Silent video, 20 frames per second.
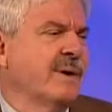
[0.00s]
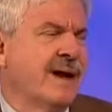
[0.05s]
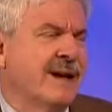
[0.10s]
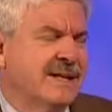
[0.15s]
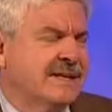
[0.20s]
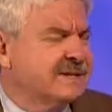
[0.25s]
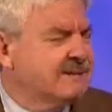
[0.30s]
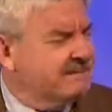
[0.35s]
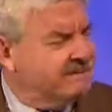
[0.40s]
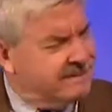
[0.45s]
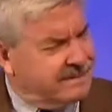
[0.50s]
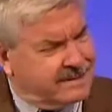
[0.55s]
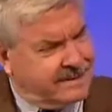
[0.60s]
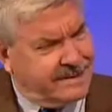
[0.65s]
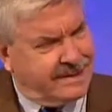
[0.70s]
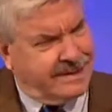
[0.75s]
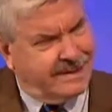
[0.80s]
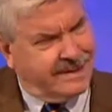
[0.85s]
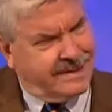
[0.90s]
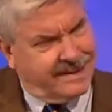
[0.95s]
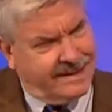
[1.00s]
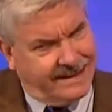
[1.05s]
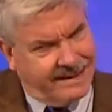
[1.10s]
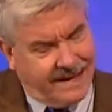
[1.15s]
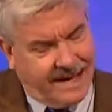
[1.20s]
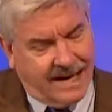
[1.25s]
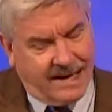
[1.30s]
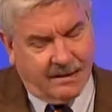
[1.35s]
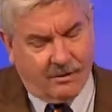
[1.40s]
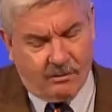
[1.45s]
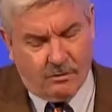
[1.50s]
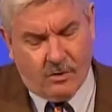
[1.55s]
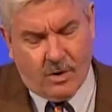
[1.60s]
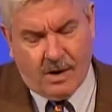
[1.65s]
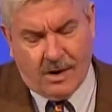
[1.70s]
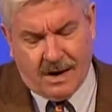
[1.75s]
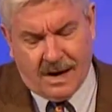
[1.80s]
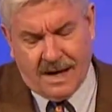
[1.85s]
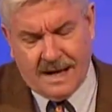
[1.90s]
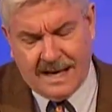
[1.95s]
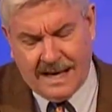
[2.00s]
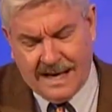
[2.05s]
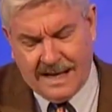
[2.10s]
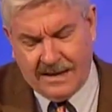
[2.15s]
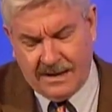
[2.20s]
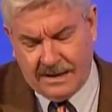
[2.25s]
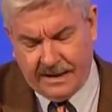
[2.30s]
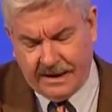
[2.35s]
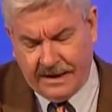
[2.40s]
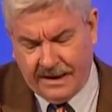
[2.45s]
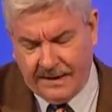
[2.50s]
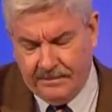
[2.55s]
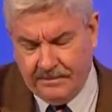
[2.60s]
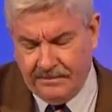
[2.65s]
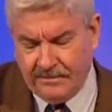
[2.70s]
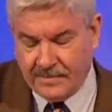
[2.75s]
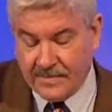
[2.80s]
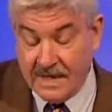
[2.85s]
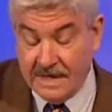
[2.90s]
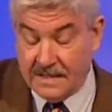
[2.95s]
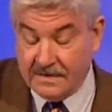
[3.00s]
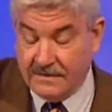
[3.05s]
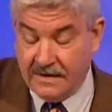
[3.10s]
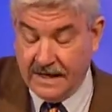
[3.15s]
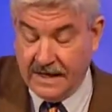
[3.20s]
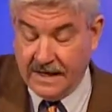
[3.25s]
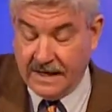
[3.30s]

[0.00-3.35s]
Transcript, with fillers: And it's really kind of raw and good. He's a very